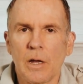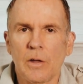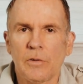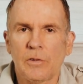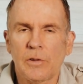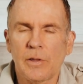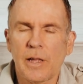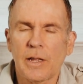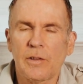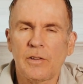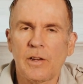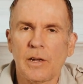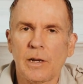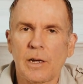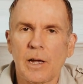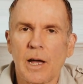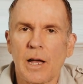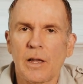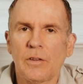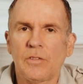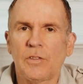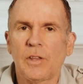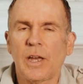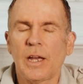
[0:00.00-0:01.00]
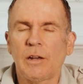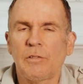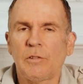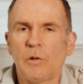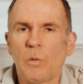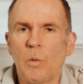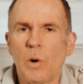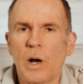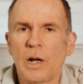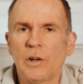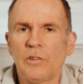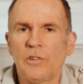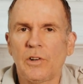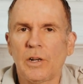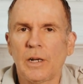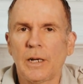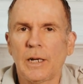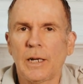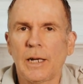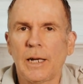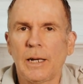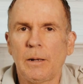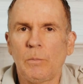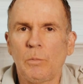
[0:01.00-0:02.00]
So that's it, guys. Thanks for watching,
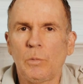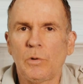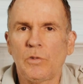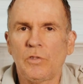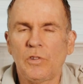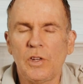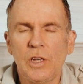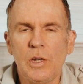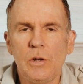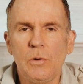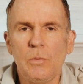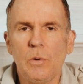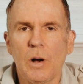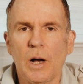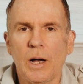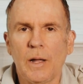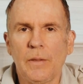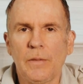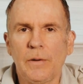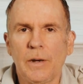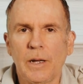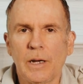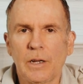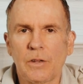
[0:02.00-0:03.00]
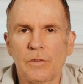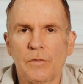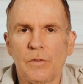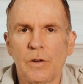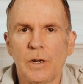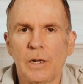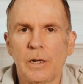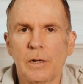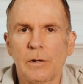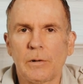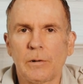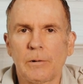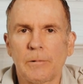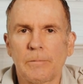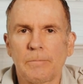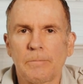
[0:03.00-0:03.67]
and we'll see you on the next video.